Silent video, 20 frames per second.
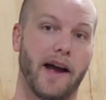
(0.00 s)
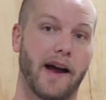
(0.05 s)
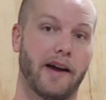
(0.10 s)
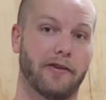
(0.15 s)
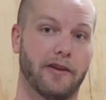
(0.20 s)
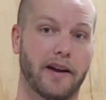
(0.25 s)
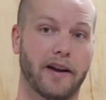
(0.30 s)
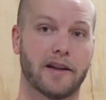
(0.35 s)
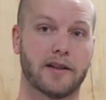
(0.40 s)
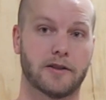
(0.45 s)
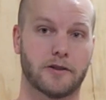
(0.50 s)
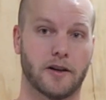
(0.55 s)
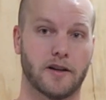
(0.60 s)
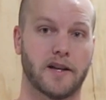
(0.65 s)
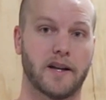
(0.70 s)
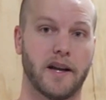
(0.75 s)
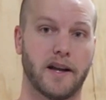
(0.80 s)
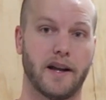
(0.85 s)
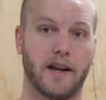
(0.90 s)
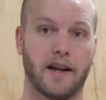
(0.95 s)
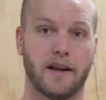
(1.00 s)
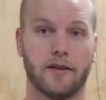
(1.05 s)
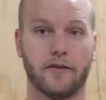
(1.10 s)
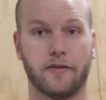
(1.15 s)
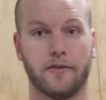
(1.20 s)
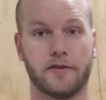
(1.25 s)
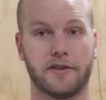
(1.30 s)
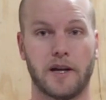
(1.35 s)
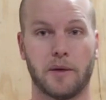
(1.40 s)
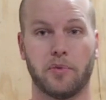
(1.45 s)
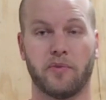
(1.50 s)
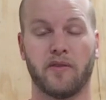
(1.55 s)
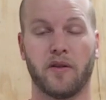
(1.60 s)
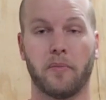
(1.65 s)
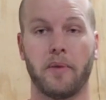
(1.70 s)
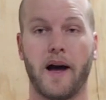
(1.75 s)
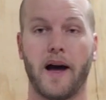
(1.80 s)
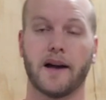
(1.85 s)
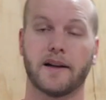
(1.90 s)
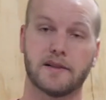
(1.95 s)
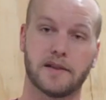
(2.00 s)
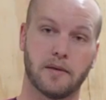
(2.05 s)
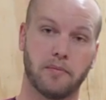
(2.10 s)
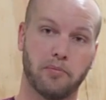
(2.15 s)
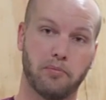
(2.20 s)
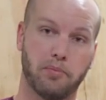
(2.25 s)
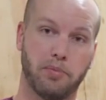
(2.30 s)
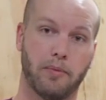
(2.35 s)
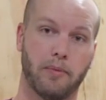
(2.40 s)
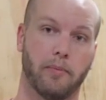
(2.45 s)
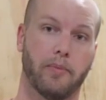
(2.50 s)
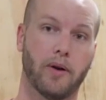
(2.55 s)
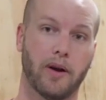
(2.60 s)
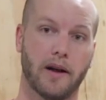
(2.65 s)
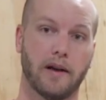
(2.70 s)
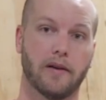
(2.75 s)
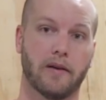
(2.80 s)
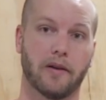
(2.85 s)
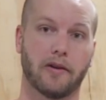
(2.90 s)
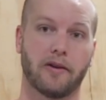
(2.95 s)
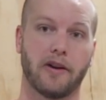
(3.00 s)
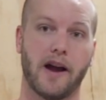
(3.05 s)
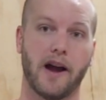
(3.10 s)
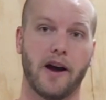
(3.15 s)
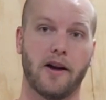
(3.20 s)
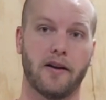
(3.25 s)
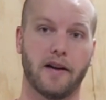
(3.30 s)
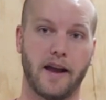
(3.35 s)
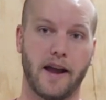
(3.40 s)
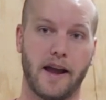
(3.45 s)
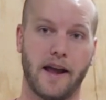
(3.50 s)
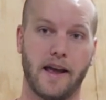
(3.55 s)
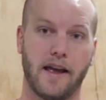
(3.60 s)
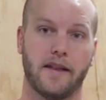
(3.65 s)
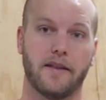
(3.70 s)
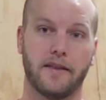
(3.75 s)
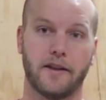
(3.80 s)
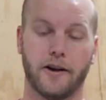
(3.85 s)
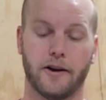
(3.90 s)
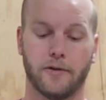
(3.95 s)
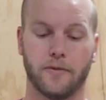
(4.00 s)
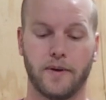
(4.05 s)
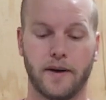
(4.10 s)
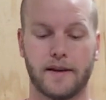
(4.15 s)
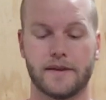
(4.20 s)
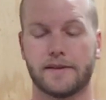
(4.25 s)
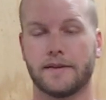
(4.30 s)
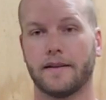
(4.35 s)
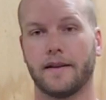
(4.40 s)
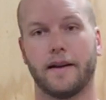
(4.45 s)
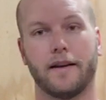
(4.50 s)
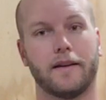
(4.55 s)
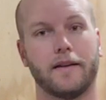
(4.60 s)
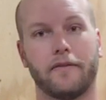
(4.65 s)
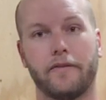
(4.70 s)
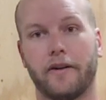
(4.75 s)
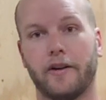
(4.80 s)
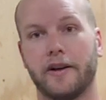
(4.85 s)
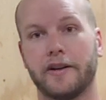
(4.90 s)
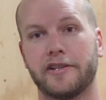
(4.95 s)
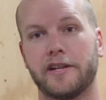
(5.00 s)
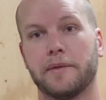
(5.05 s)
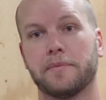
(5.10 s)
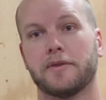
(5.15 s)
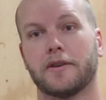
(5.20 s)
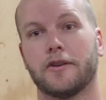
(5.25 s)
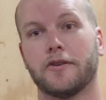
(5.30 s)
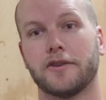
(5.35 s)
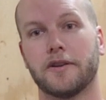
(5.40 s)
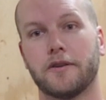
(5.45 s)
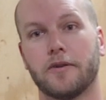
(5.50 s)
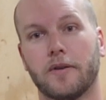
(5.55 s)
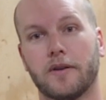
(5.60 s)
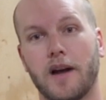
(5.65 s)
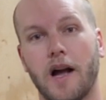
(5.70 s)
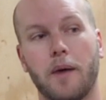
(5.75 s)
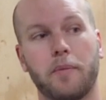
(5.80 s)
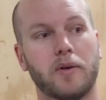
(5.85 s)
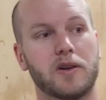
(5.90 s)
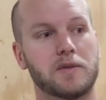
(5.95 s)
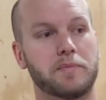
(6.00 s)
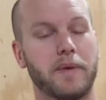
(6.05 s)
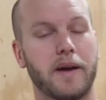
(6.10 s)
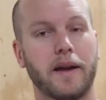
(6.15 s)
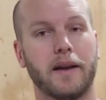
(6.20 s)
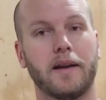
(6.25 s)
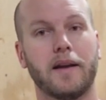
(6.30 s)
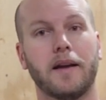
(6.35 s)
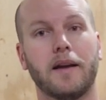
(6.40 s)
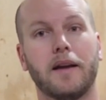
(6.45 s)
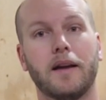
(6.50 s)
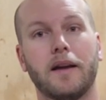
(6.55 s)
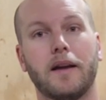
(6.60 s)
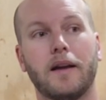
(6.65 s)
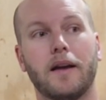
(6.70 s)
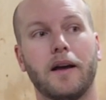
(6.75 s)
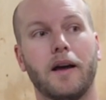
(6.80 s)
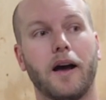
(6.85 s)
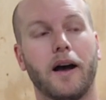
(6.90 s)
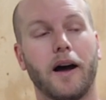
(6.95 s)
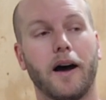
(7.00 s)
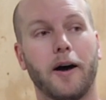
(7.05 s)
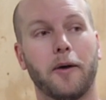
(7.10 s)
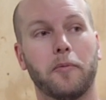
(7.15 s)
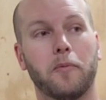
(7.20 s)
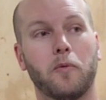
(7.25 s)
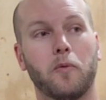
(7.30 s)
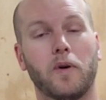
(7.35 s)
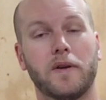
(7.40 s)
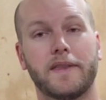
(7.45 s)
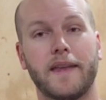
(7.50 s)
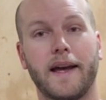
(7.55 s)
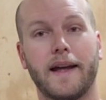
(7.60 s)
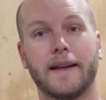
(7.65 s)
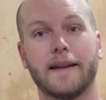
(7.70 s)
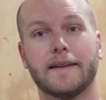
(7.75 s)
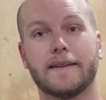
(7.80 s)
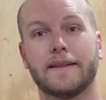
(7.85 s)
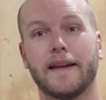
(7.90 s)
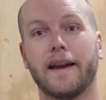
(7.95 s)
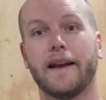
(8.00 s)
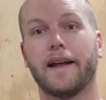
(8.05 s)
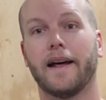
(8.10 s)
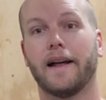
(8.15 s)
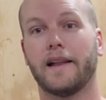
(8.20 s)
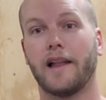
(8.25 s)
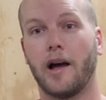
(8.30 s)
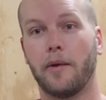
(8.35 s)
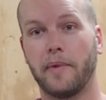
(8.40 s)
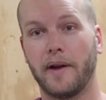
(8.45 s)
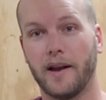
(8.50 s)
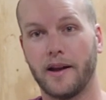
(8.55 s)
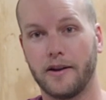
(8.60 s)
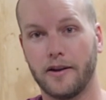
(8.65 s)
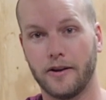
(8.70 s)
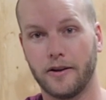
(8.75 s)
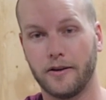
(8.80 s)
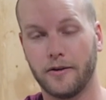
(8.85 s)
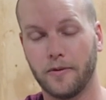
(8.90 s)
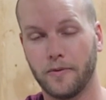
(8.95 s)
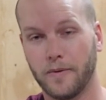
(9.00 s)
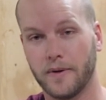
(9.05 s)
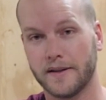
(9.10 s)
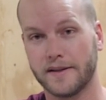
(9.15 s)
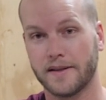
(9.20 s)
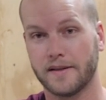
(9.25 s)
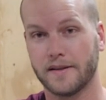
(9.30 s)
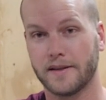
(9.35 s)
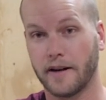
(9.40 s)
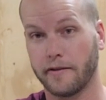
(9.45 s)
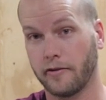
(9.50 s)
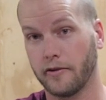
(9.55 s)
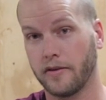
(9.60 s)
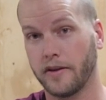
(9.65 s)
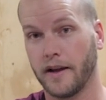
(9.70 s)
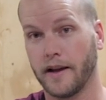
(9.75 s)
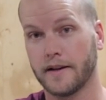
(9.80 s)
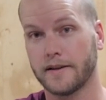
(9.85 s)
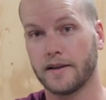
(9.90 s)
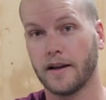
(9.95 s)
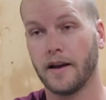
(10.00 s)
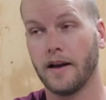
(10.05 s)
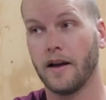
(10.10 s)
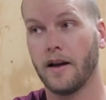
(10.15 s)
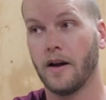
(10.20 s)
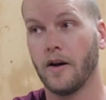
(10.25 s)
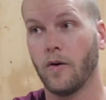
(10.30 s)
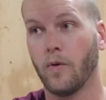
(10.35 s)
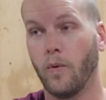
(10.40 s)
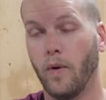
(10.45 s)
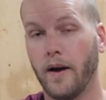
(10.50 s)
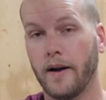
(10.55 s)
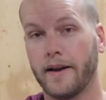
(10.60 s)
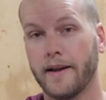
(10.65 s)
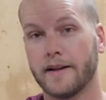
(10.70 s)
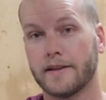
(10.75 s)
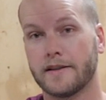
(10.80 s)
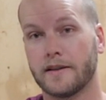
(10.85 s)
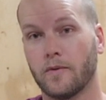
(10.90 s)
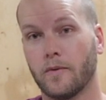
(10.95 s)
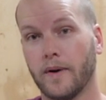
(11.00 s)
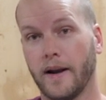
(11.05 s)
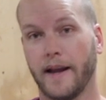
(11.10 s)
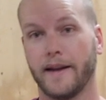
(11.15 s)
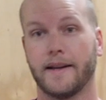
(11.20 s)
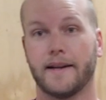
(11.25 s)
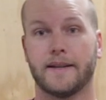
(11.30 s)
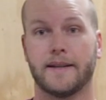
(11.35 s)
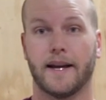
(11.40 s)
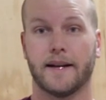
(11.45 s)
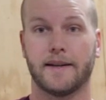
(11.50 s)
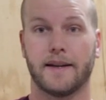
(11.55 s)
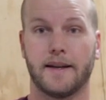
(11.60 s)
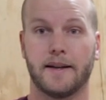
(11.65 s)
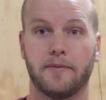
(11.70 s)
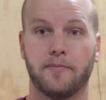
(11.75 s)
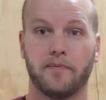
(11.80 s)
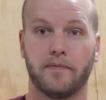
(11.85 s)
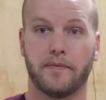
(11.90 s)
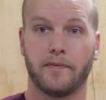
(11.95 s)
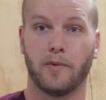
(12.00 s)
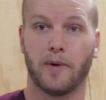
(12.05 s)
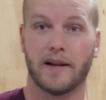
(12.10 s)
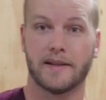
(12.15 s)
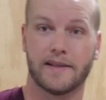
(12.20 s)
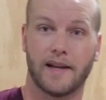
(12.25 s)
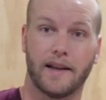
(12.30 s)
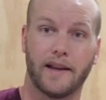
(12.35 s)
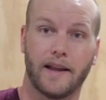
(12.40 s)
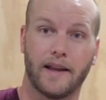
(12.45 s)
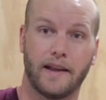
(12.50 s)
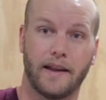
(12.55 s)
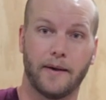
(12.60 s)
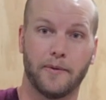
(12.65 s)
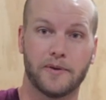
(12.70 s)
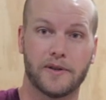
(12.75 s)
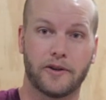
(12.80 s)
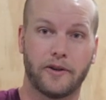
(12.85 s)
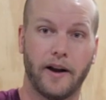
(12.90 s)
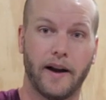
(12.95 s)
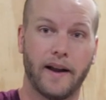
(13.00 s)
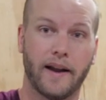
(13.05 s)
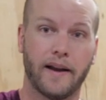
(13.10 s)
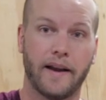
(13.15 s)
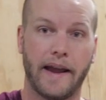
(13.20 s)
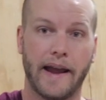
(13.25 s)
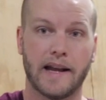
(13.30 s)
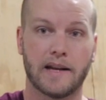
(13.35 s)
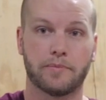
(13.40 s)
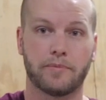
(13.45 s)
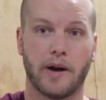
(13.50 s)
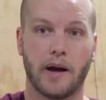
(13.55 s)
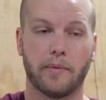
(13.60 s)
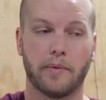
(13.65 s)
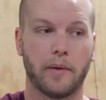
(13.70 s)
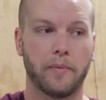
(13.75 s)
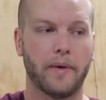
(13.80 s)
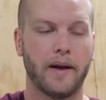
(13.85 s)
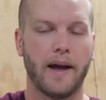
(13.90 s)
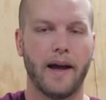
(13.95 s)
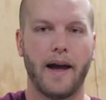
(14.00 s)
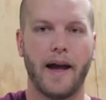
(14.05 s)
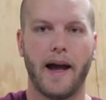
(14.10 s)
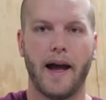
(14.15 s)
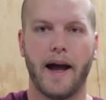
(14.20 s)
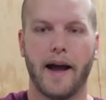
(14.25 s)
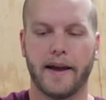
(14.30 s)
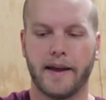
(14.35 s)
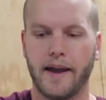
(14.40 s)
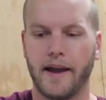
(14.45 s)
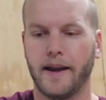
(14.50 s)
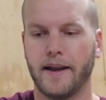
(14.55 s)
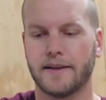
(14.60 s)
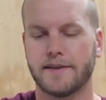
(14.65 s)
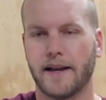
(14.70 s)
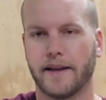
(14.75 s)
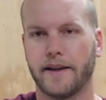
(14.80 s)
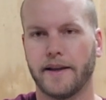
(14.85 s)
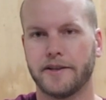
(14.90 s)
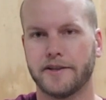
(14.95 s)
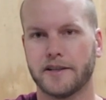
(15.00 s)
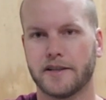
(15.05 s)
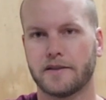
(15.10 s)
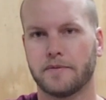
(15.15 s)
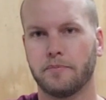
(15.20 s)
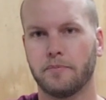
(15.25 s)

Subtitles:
I reconstructed it in the shape of a box, put it into the ground, and there it was. A very cheap solution to a compost bin. What that didn't allow me to do was several things. One is, when I saw that it was creating an ant problem, I can't exactly just